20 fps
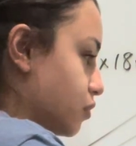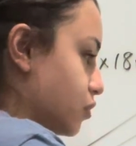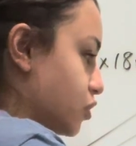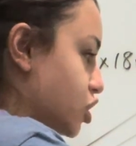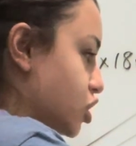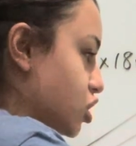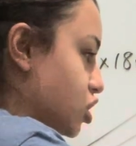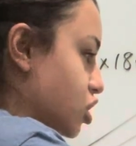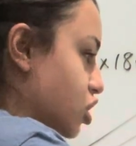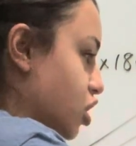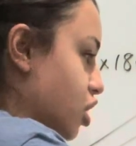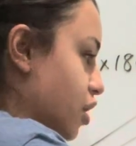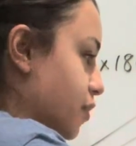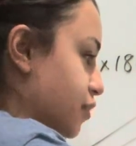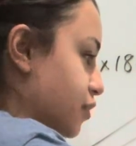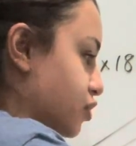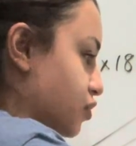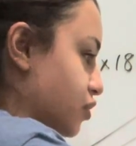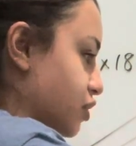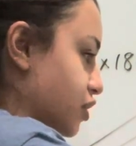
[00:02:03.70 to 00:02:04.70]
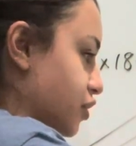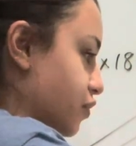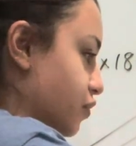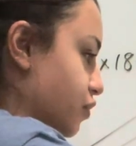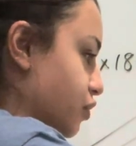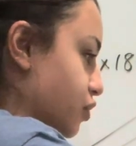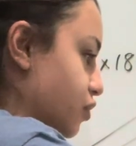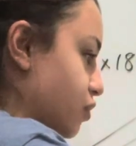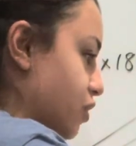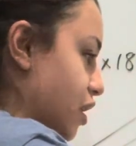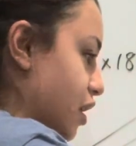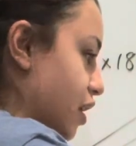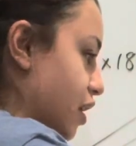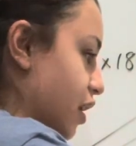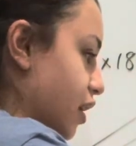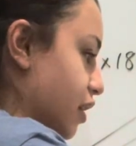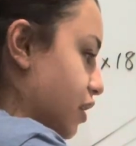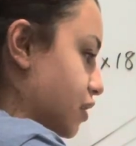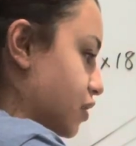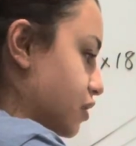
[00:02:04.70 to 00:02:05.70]
geometry for you
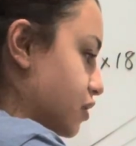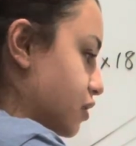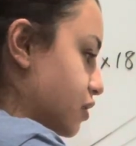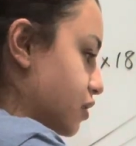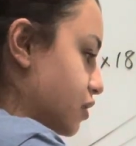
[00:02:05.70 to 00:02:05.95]
guys.